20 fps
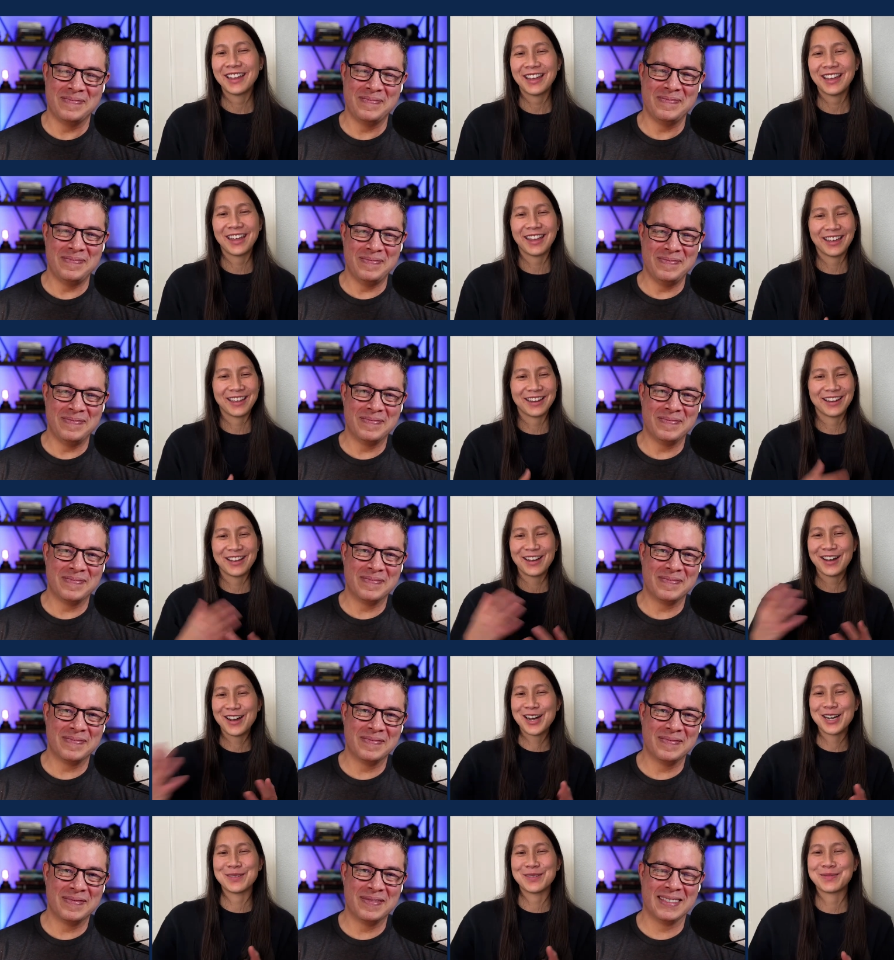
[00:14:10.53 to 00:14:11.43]
Speaker 1: and
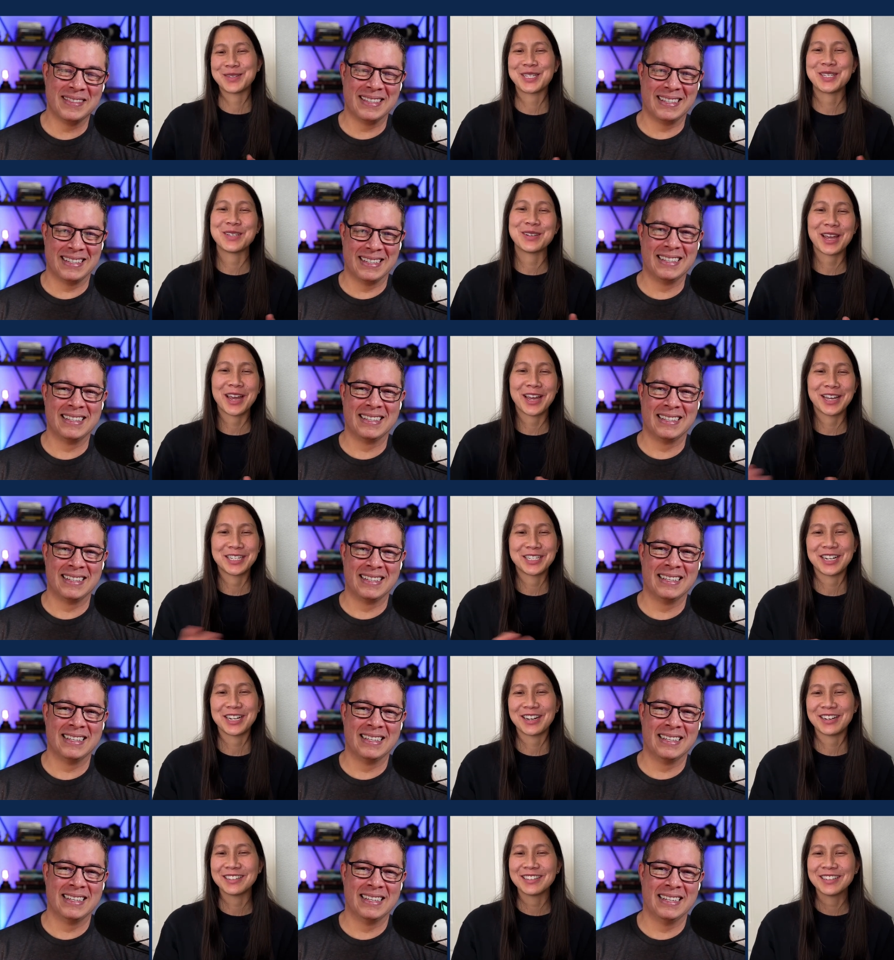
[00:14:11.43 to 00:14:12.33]
ops do
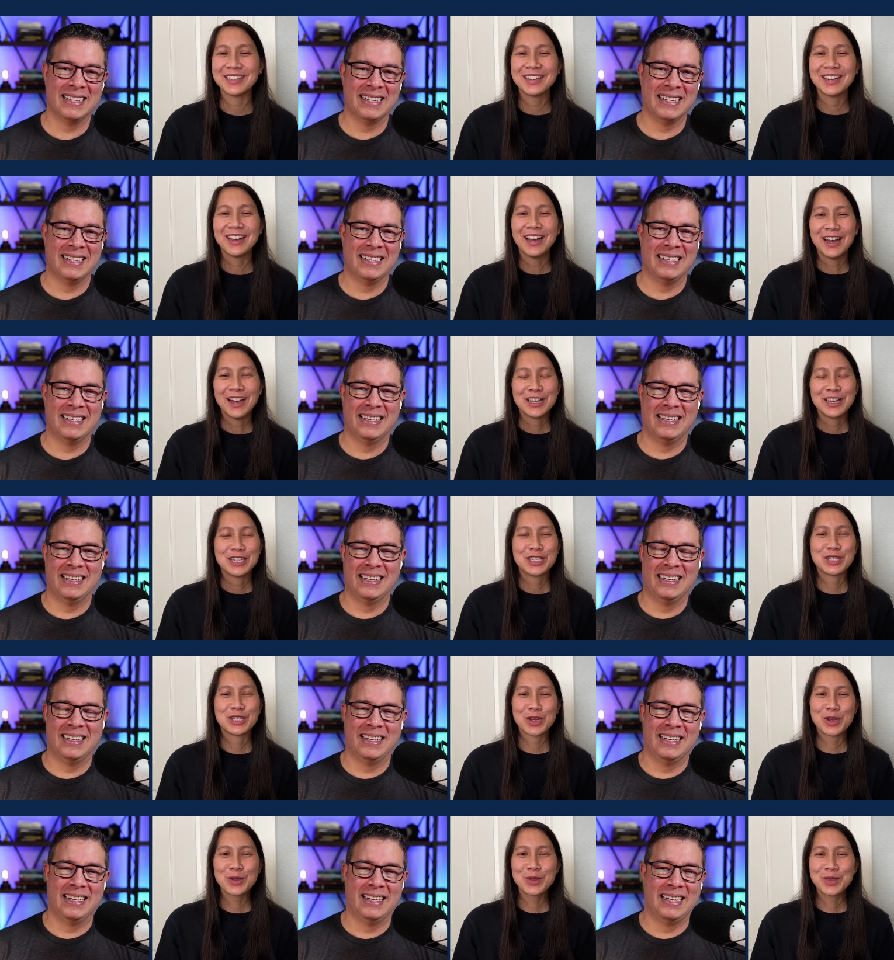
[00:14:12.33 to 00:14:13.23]
agile,
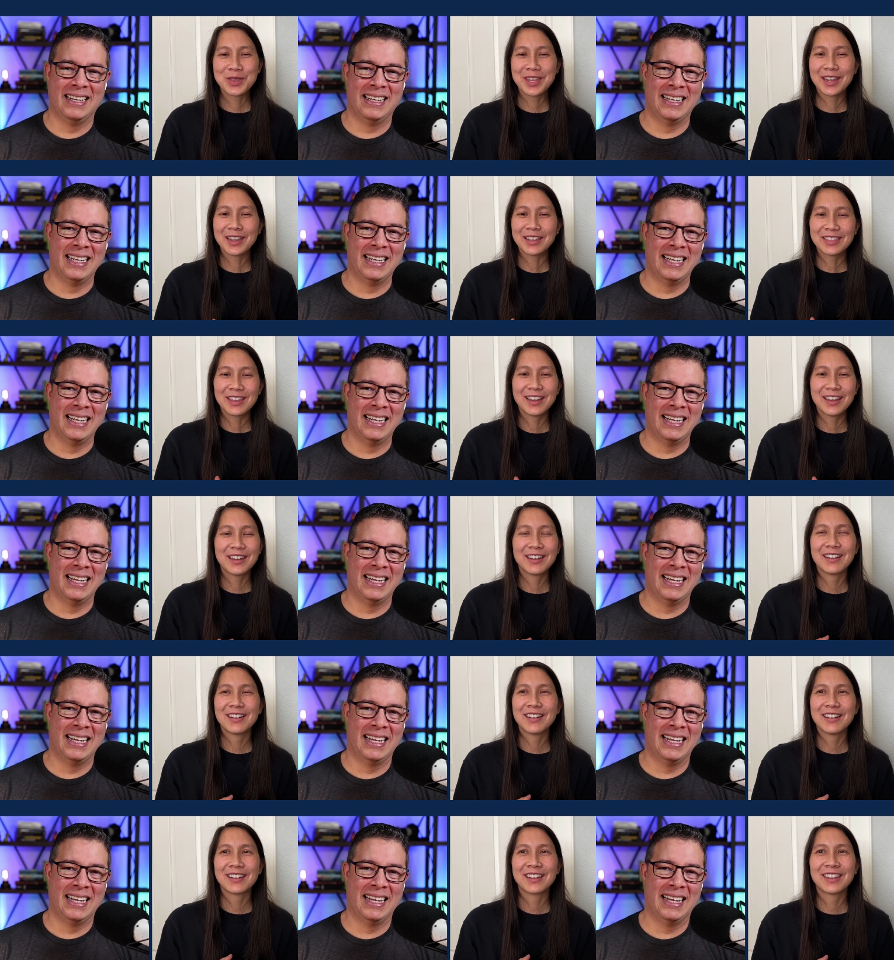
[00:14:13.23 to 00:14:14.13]
do you think
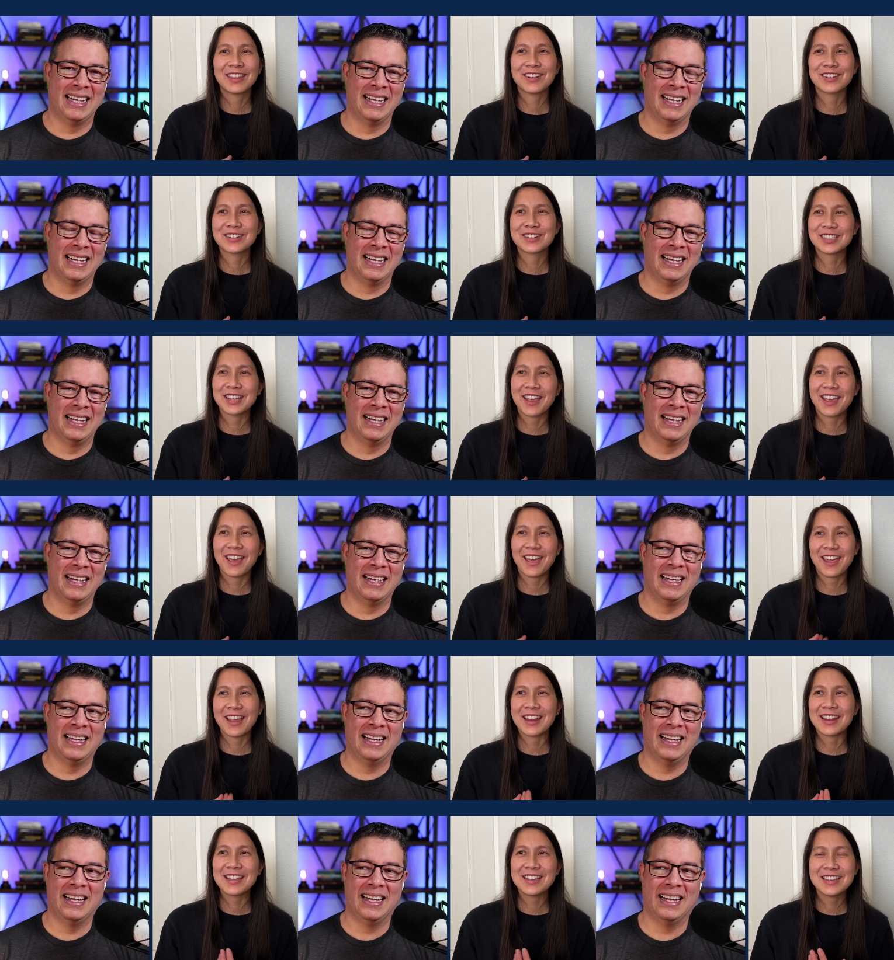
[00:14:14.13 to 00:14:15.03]
that there's
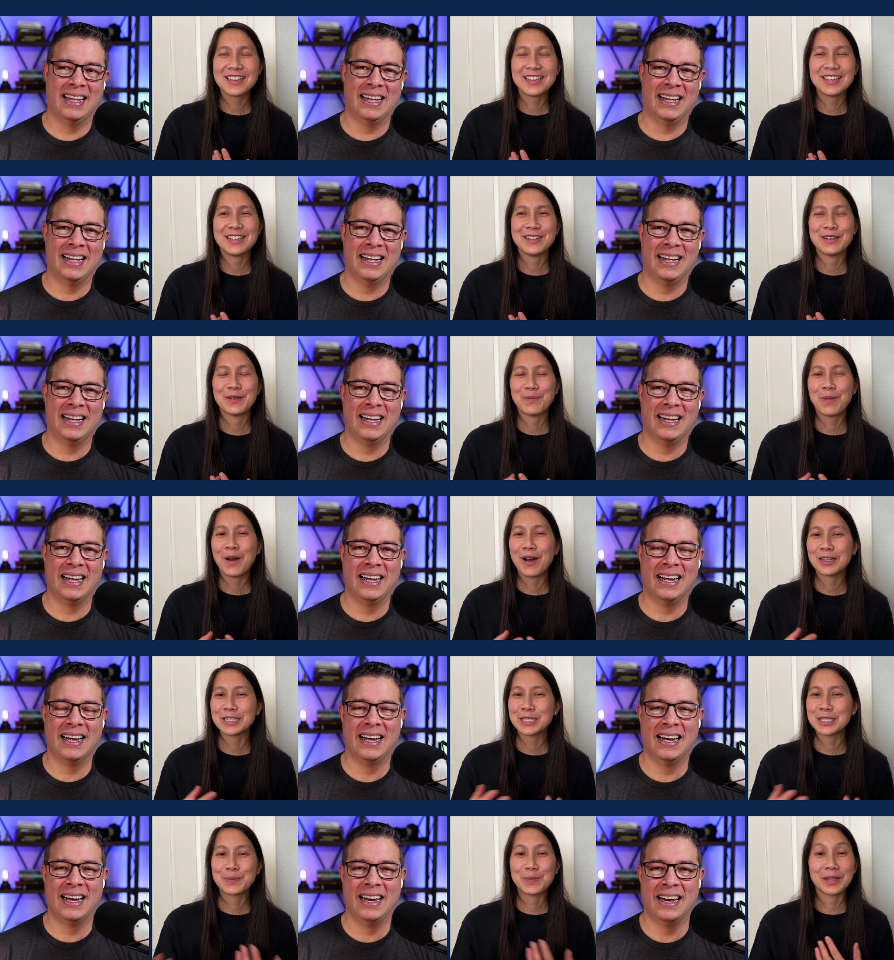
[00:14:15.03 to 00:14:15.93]
any
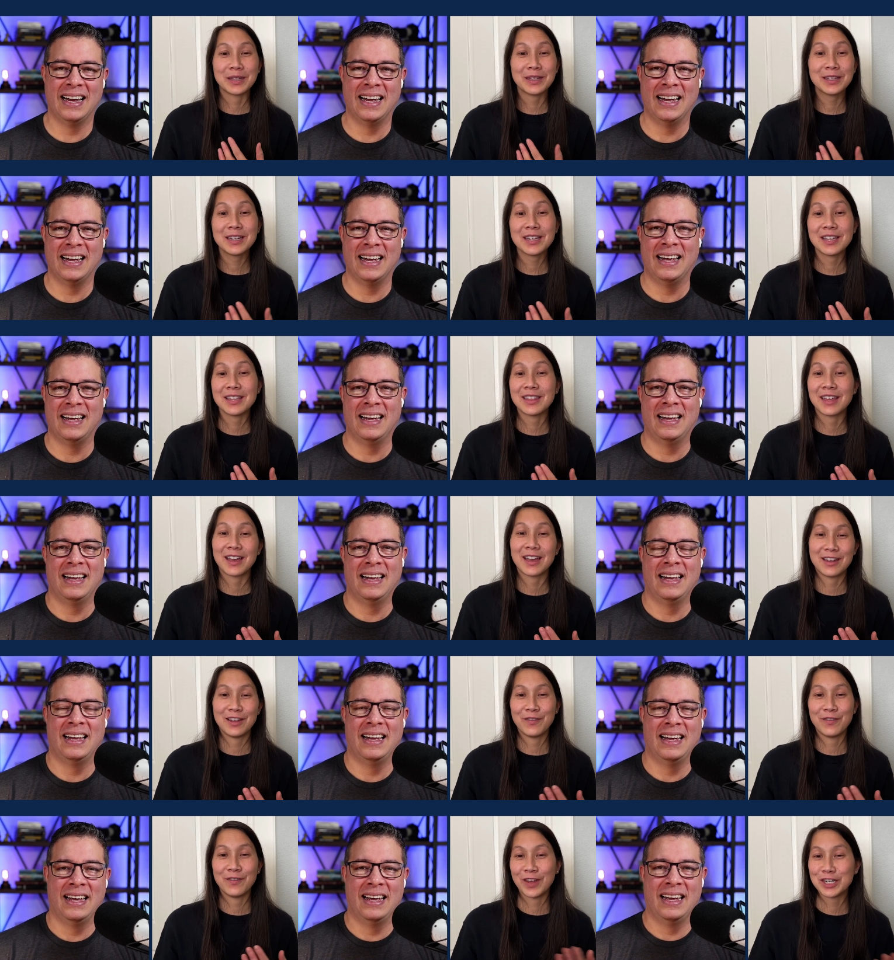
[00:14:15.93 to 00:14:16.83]
possibility that
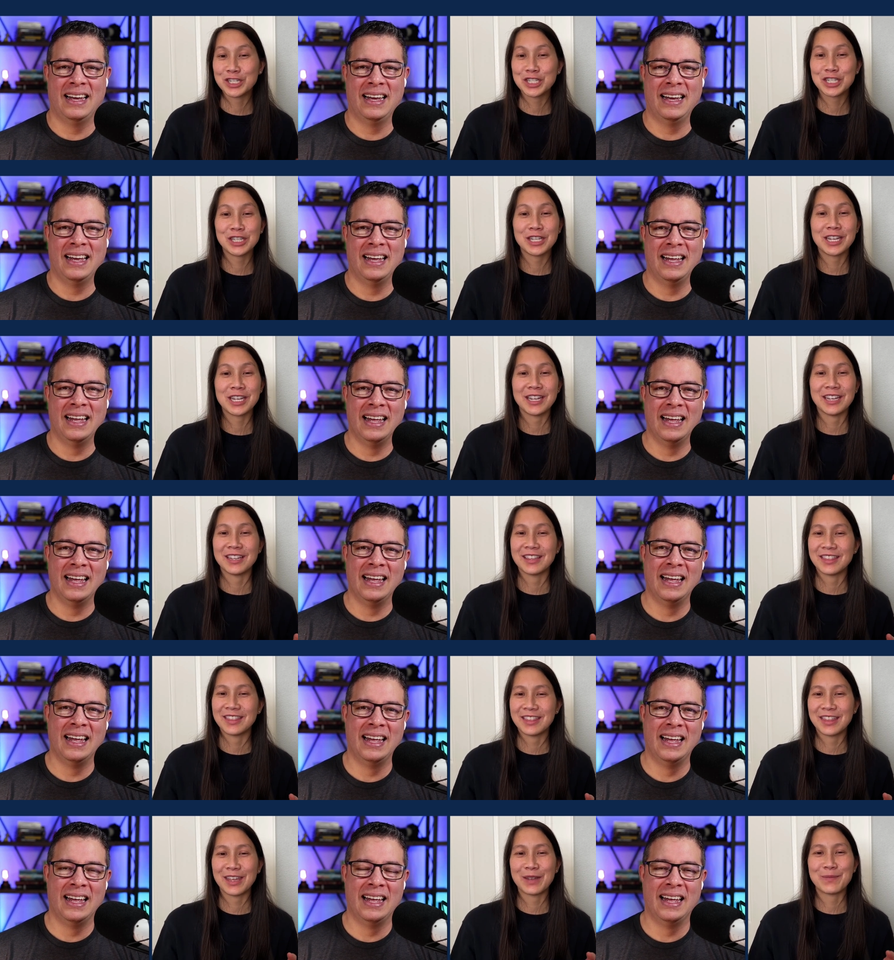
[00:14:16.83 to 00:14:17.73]
eventually
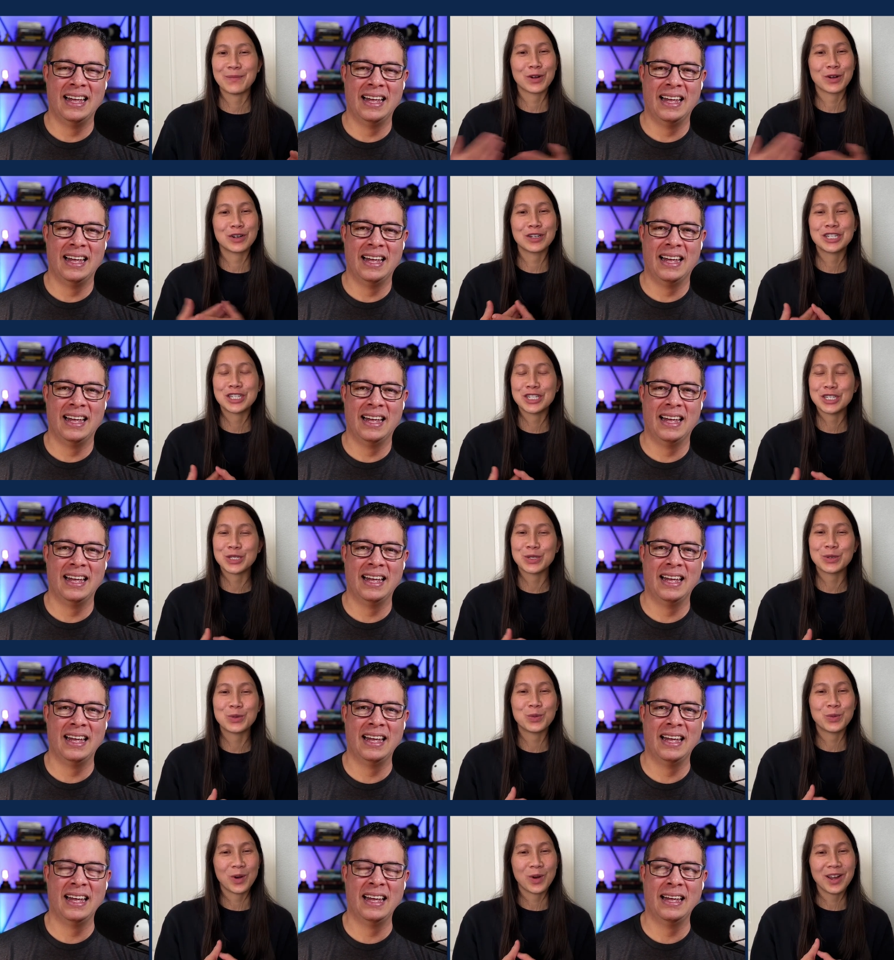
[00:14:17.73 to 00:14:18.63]
they merge
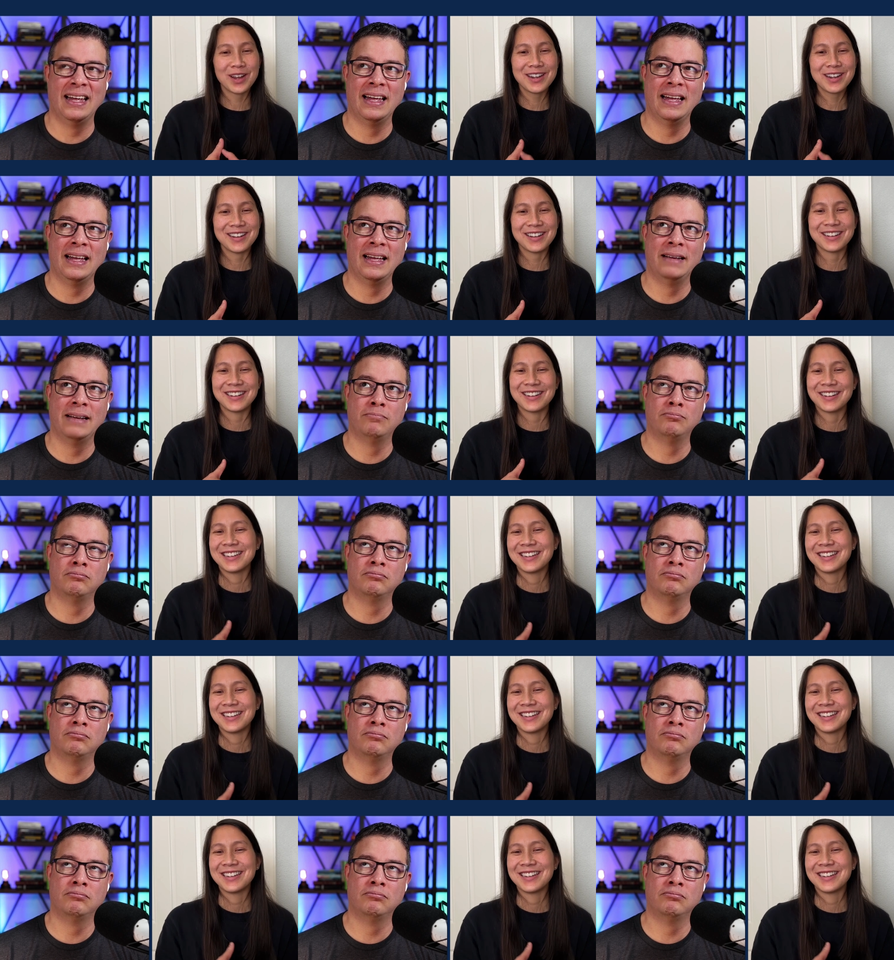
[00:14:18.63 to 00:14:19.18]
into one